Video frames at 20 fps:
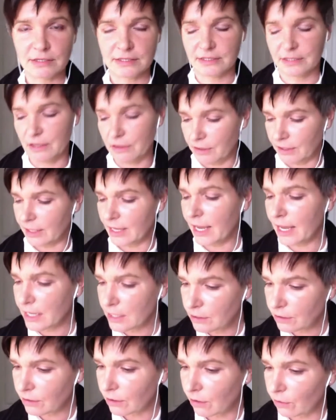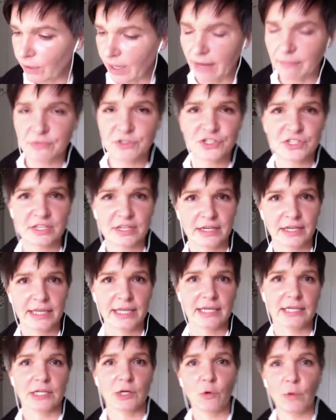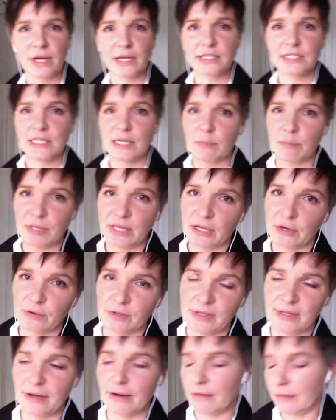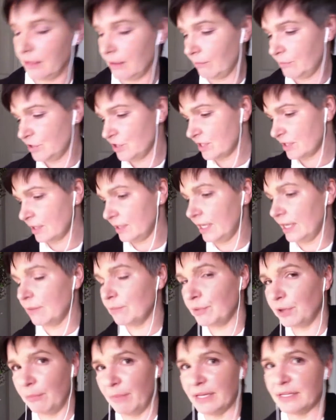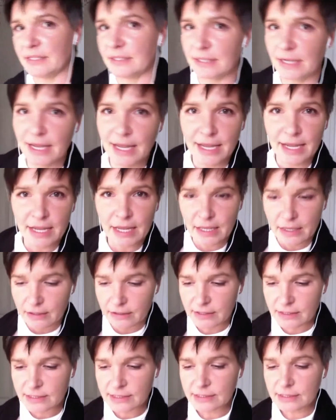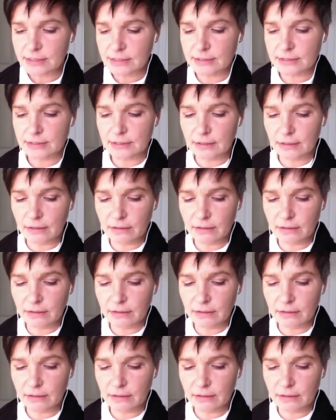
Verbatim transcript: If you're really like you go home and you you can't shut it off. You're thinking about